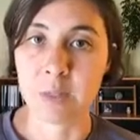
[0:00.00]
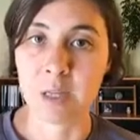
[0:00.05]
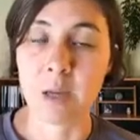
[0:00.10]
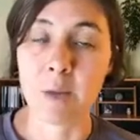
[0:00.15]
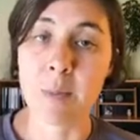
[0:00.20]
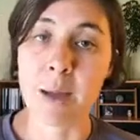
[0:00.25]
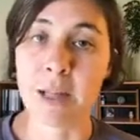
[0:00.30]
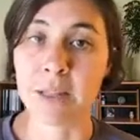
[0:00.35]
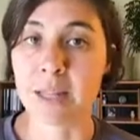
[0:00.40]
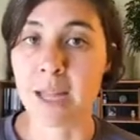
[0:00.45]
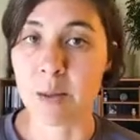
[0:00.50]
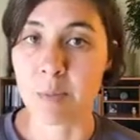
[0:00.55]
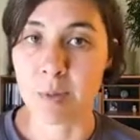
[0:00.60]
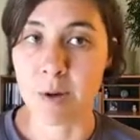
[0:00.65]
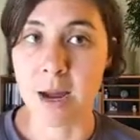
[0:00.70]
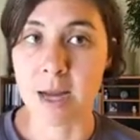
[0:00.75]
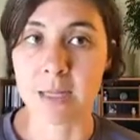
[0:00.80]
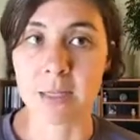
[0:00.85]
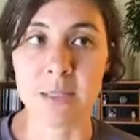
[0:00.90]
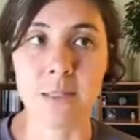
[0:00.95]
about that
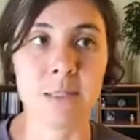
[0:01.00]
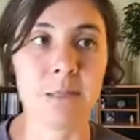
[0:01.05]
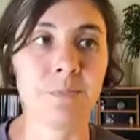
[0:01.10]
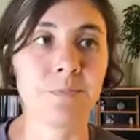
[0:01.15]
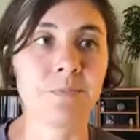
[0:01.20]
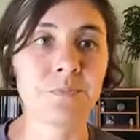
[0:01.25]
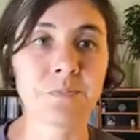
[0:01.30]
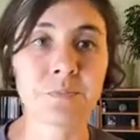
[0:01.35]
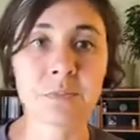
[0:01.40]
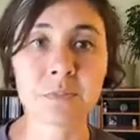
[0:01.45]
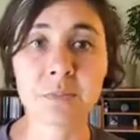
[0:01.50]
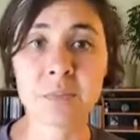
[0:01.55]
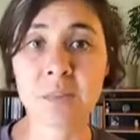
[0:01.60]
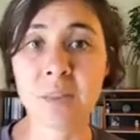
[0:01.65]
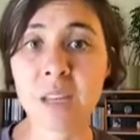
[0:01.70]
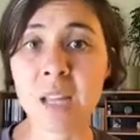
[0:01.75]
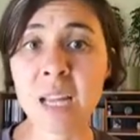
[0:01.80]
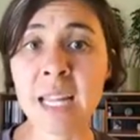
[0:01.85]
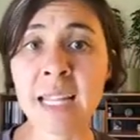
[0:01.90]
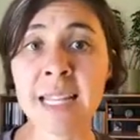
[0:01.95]
practice.
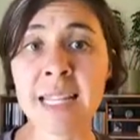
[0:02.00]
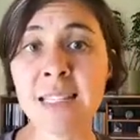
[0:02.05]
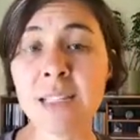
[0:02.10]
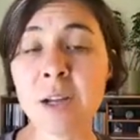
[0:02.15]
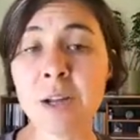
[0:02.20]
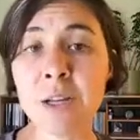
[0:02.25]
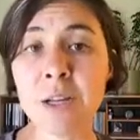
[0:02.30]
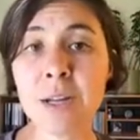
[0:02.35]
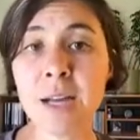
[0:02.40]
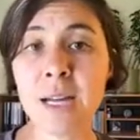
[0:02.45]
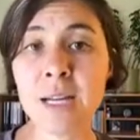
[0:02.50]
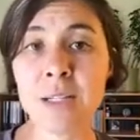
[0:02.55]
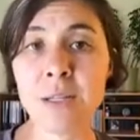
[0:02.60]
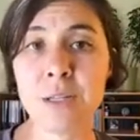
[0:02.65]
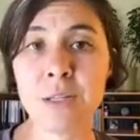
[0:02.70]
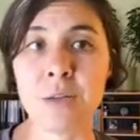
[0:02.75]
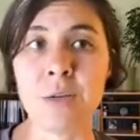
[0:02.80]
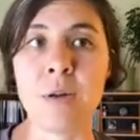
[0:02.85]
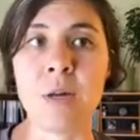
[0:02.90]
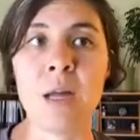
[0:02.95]
And that's all you got to
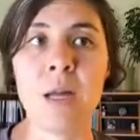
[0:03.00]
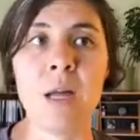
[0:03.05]
do.